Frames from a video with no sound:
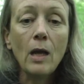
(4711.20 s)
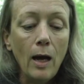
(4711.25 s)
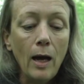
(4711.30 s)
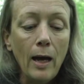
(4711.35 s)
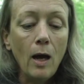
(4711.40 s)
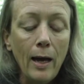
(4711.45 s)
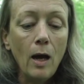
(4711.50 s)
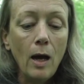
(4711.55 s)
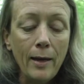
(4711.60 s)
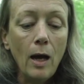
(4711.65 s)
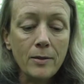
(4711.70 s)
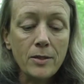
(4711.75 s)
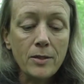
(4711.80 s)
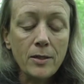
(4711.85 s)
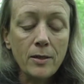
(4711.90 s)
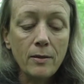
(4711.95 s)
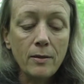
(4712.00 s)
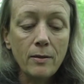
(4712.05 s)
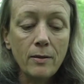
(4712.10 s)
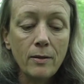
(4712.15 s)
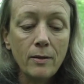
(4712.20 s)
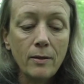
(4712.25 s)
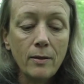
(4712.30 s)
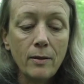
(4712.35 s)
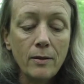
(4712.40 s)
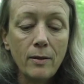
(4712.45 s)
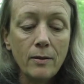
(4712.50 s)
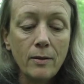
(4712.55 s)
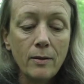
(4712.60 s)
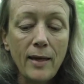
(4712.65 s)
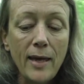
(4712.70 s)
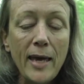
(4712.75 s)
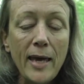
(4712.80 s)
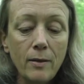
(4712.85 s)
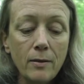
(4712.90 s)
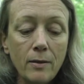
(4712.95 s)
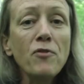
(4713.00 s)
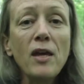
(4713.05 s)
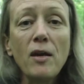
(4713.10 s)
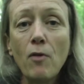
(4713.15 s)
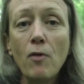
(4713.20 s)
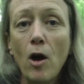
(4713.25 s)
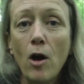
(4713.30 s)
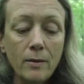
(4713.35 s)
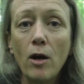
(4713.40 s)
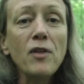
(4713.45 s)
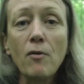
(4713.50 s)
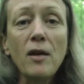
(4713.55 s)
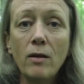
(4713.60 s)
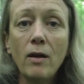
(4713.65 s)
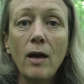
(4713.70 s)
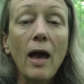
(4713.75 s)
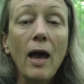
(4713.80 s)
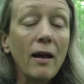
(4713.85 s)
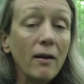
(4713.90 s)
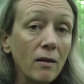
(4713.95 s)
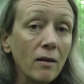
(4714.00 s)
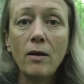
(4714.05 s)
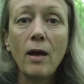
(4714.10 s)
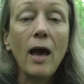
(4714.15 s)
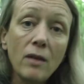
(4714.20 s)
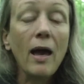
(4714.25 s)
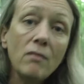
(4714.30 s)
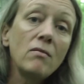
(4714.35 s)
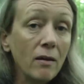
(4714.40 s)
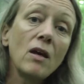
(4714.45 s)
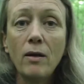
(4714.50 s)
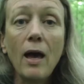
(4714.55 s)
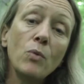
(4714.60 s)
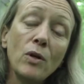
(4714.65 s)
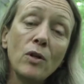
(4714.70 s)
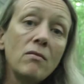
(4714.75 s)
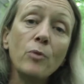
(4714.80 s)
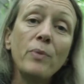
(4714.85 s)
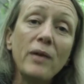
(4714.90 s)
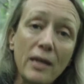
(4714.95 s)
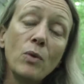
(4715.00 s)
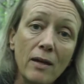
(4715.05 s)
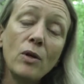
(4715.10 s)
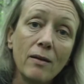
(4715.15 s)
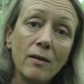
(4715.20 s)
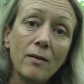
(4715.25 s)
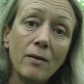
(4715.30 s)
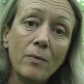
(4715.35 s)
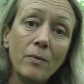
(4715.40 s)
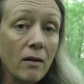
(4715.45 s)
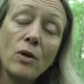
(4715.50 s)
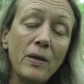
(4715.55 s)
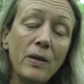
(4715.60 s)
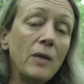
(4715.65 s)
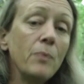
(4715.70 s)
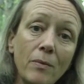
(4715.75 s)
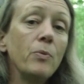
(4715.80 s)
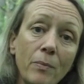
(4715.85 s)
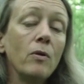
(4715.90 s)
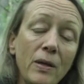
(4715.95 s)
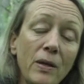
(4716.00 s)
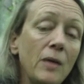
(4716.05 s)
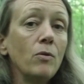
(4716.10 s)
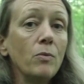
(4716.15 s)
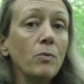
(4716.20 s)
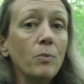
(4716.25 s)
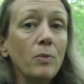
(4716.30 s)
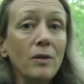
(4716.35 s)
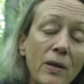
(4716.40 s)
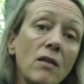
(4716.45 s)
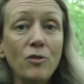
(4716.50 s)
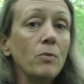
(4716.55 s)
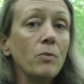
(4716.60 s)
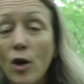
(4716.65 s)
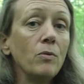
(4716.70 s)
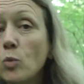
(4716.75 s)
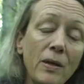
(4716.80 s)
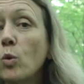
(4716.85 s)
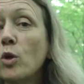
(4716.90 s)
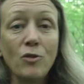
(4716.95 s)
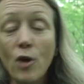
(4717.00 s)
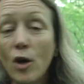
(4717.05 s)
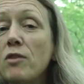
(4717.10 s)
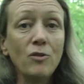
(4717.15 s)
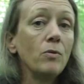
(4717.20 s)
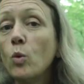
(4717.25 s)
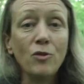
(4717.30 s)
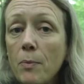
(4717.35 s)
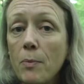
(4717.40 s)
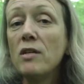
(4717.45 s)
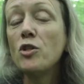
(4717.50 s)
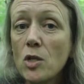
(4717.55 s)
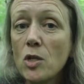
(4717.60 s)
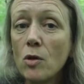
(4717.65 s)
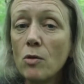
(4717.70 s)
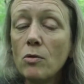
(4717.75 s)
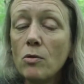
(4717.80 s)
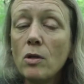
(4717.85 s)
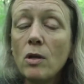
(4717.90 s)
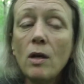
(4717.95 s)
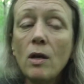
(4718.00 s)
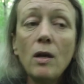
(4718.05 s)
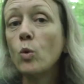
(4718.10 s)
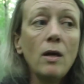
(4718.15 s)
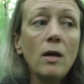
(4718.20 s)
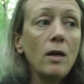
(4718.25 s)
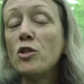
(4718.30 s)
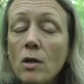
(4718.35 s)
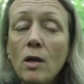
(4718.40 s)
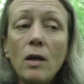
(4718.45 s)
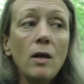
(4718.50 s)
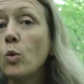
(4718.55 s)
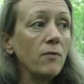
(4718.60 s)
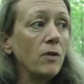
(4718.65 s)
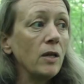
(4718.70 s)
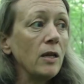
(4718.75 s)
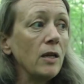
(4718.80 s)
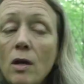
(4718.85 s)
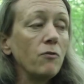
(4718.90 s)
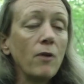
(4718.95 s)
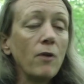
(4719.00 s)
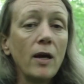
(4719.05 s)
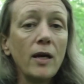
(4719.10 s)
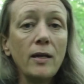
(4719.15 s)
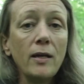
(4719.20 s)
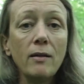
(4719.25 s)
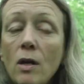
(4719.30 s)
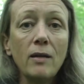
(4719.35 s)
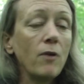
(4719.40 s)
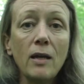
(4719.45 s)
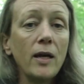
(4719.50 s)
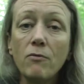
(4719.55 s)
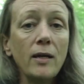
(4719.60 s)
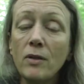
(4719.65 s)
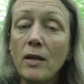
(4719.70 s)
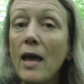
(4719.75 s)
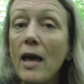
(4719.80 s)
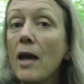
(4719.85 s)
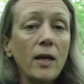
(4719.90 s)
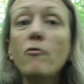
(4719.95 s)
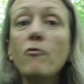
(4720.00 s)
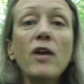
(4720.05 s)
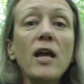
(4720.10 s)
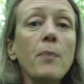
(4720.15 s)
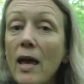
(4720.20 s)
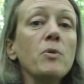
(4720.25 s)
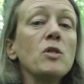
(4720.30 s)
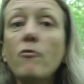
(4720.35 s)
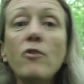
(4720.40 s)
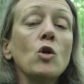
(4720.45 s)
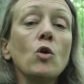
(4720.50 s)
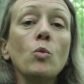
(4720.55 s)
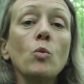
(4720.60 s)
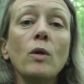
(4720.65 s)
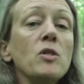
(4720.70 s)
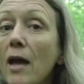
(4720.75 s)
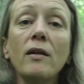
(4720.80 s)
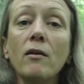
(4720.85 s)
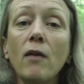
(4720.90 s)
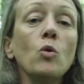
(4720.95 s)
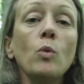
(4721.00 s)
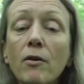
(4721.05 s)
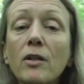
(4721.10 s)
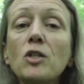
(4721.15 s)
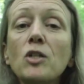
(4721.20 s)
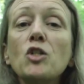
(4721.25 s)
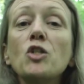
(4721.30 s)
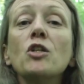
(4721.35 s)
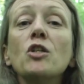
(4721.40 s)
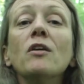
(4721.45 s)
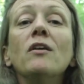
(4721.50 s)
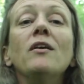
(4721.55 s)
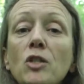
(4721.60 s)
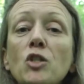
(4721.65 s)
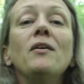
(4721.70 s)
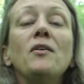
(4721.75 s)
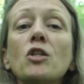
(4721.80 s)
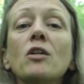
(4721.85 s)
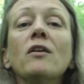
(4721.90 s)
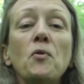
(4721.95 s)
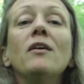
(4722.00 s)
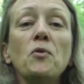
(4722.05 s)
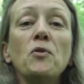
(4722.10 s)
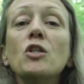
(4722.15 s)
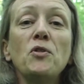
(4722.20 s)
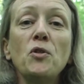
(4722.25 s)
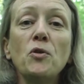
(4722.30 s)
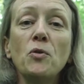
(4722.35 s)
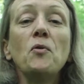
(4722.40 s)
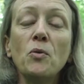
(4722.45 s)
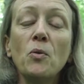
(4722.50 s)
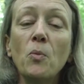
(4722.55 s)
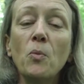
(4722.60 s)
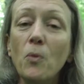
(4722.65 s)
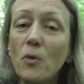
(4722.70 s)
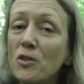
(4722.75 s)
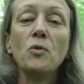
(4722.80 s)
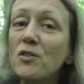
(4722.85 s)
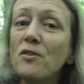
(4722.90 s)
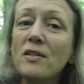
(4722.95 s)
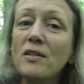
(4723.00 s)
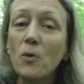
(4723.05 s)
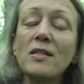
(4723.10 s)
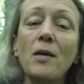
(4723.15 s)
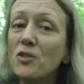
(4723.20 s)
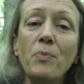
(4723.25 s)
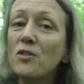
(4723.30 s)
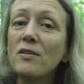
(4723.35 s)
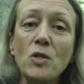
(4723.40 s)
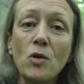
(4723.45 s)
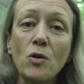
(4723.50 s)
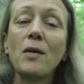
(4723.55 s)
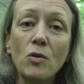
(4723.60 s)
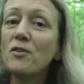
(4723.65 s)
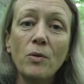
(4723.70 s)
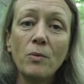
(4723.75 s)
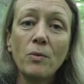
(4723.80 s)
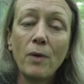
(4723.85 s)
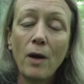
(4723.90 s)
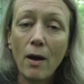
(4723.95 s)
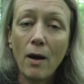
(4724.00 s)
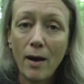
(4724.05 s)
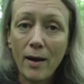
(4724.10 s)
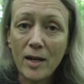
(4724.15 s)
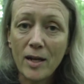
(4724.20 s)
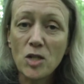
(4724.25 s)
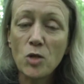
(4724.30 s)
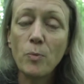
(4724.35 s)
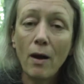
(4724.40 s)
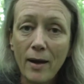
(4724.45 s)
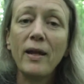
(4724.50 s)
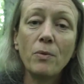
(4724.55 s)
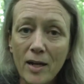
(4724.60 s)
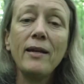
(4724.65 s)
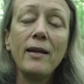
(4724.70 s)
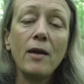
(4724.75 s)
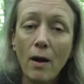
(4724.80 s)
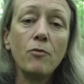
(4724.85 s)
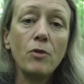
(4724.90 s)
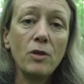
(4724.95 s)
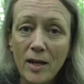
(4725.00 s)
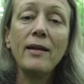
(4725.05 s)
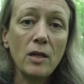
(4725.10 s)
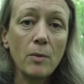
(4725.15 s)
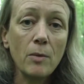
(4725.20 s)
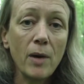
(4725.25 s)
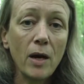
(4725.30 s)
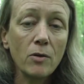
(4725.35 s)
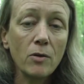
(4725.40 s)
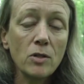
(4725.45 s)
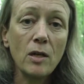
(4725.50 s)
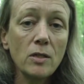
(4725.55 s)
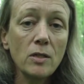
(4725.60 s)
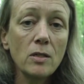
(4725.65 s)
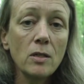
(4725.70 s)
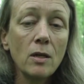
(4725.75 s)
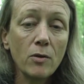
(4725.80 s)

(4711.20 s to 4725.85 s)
And if there are, and I think there will be, people who will not watch this episode, even if I in every episode will encourage you to watch this episode where I explain everything about it,